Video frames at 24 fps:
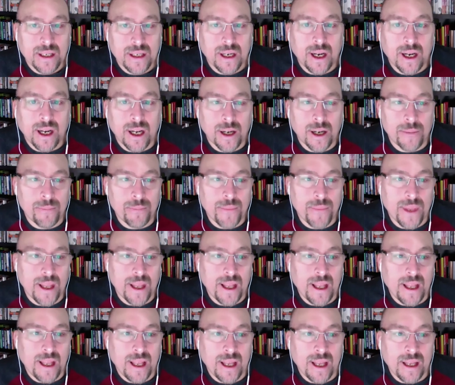And
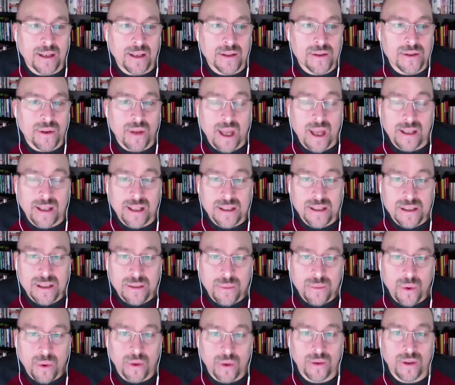that's an
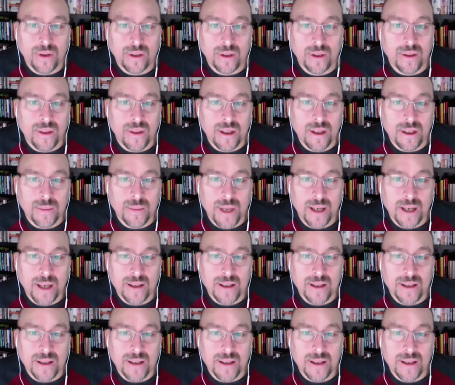important thing to think about,